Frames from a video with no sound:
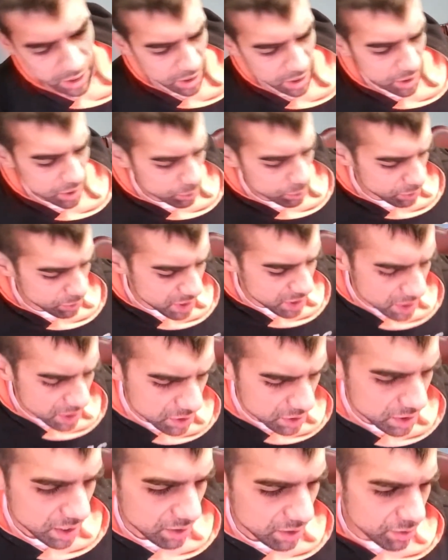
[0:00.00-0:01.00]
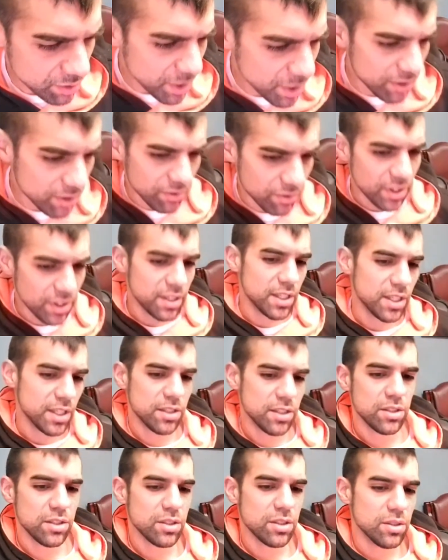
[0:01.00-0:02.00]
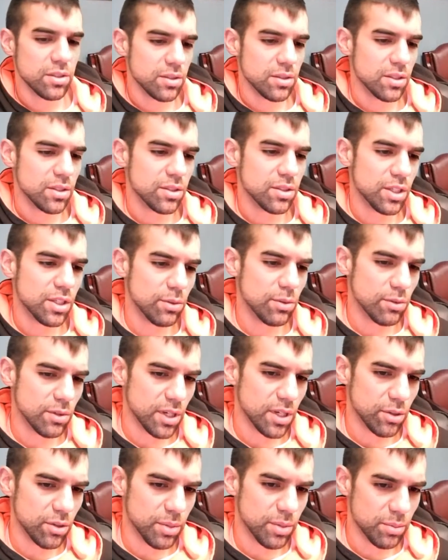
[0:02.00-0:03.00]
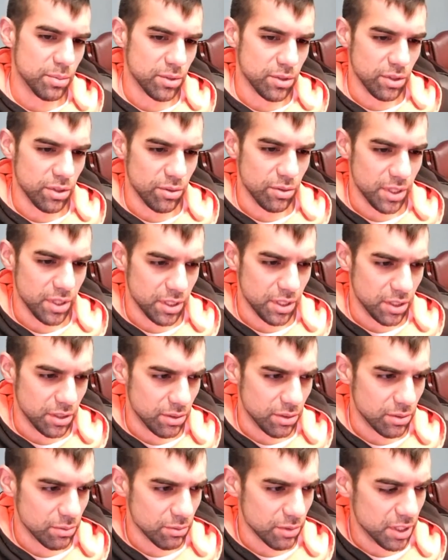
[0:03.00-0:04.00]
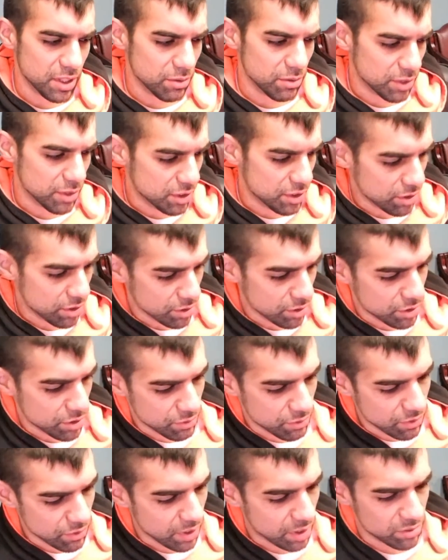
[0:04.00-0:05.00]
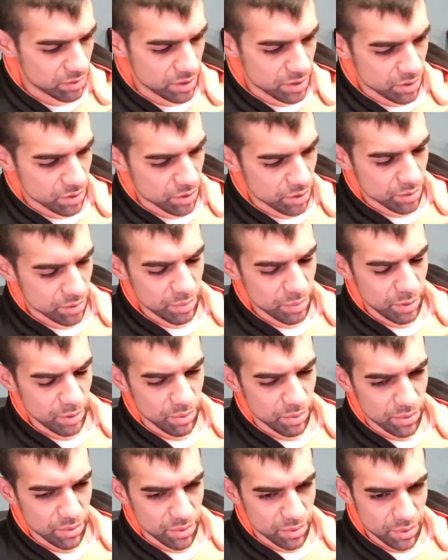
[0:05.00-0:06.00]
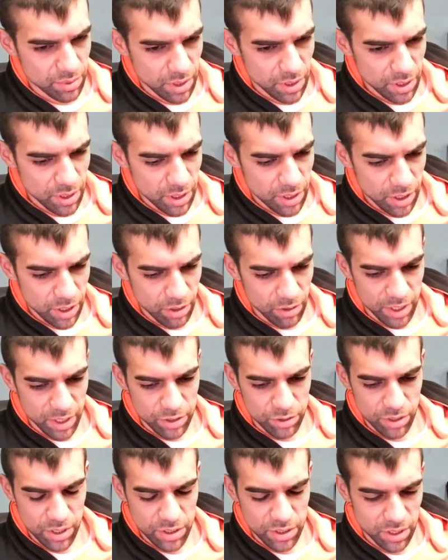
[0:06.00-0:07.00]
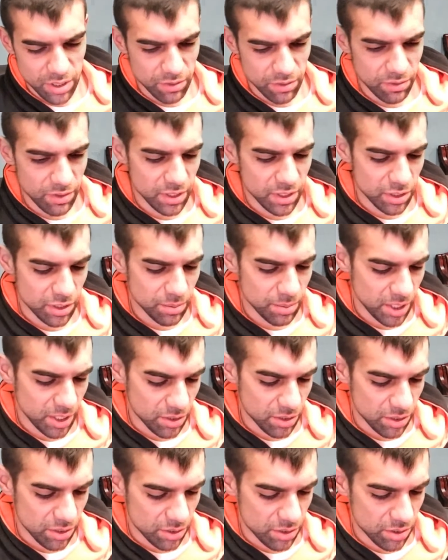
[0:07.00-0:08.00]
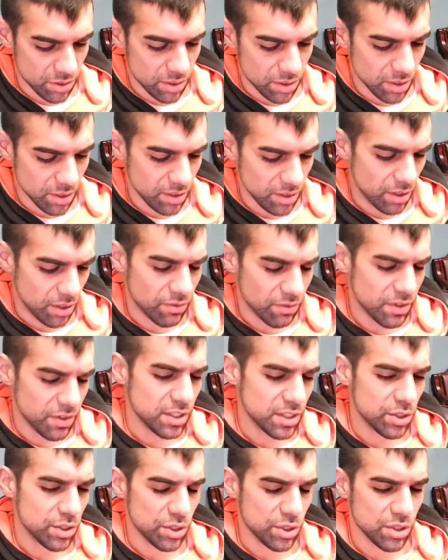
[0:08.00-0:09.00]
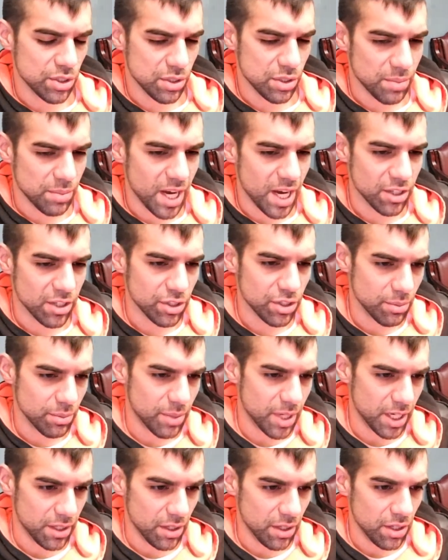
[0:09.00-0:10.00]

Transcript: reading stuff about fitness and seeing what other people doing and reading research and following certain people. I trust in the fitness spaces. Fitness is just a passion of mine,